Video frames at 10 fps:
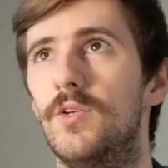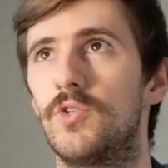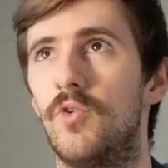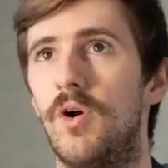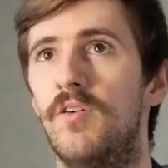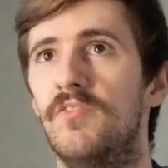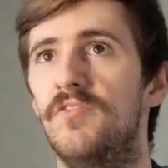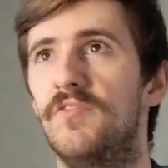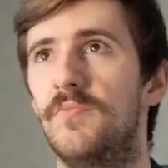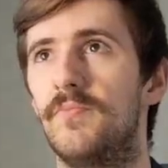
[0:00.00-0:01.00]
sort of
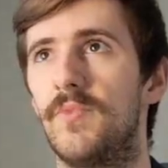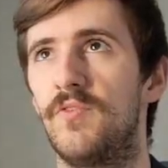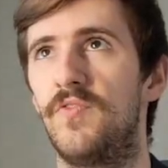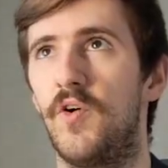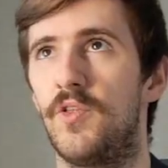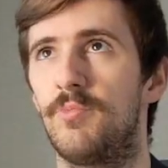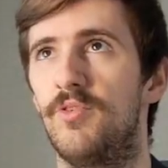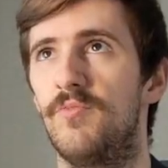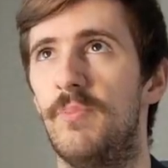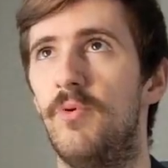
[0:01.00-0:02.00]
further
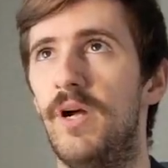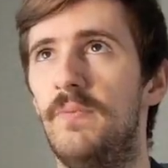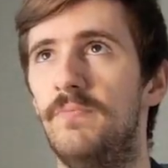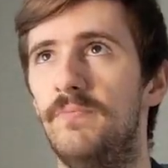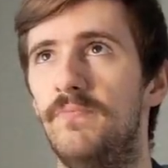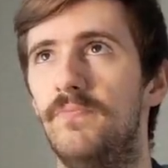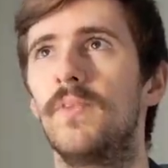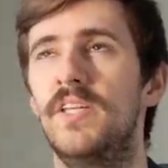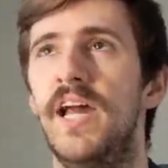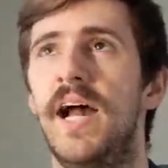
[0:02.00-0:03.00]
prove my point.
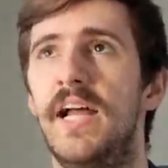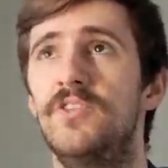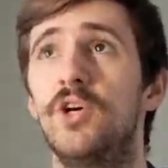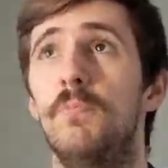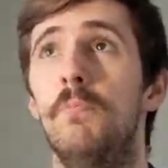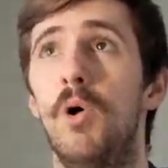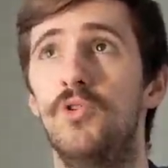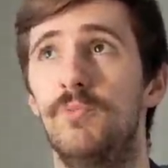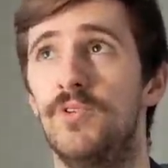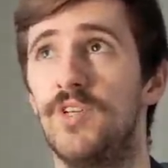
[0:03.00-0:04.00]
Yeah, it took
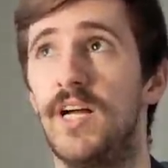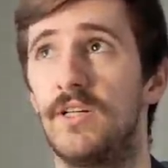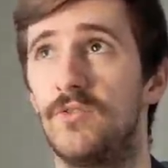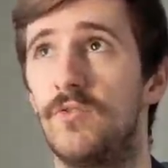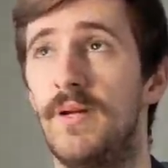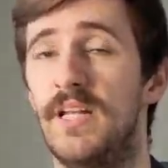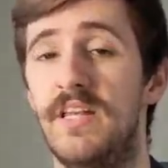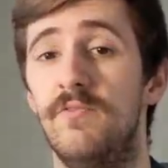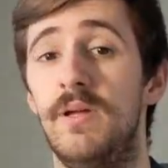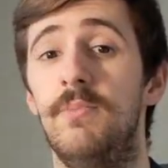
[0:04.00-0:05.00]
multiple seconds for me to
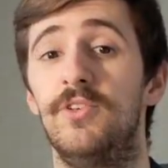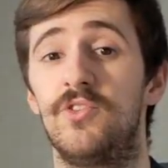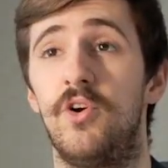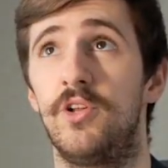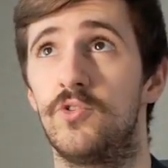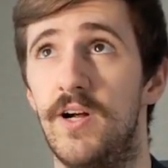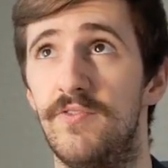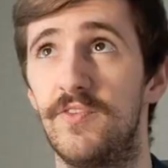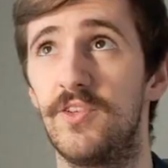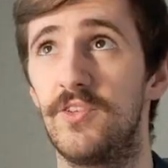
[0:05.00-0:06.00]
even be able to start a drift.